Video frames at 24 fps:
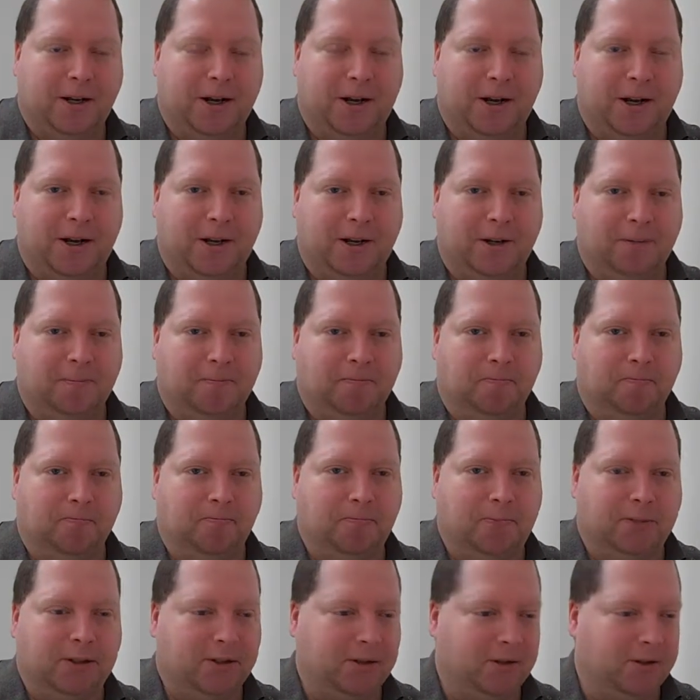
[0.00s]
Um,
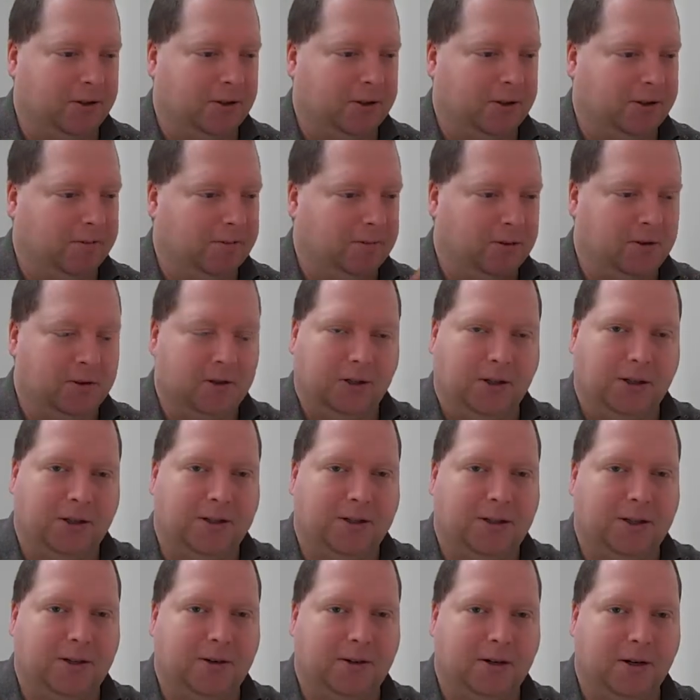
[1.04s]
so you should
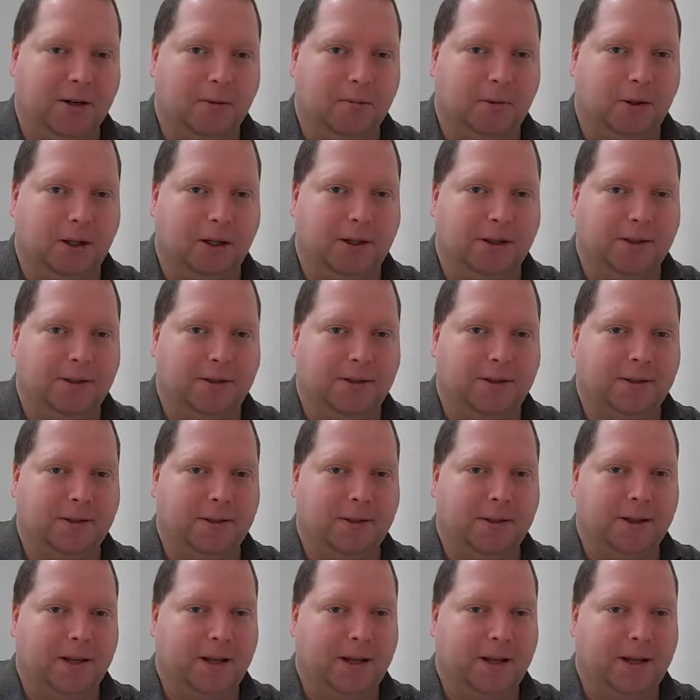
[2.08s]
consider earplugs.